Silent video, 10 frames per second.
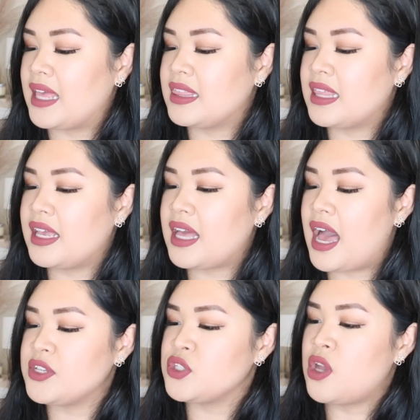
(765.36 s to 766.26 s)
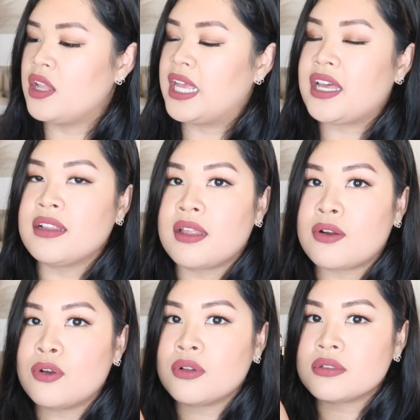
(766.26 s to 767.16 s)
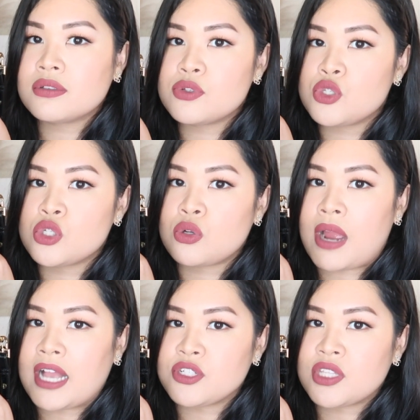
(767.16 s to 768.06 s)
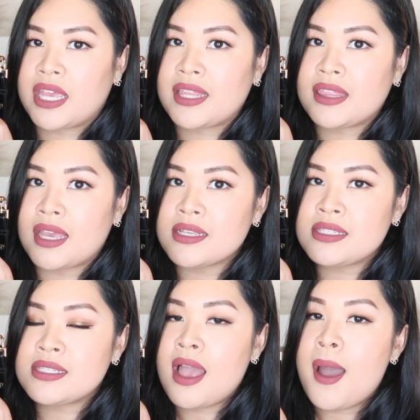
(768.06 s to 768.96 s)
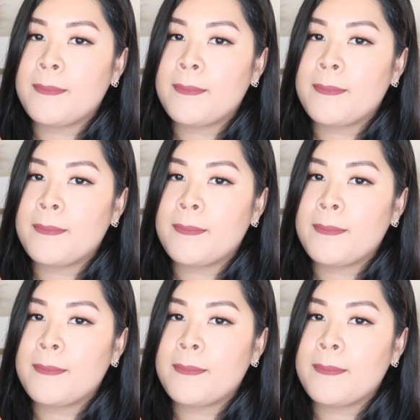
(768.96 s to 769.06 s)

I think I saw like a little scratch like this